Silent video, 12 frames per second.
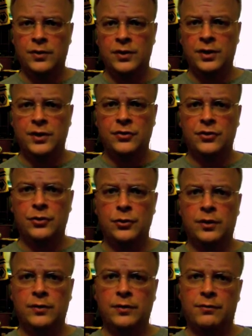the Institute
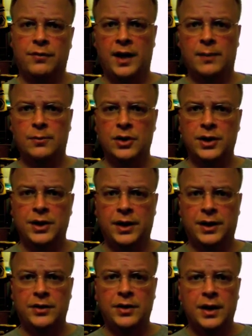of the Family
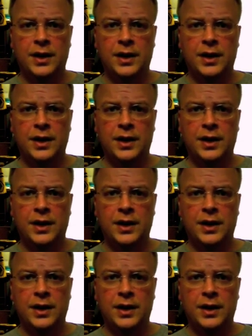and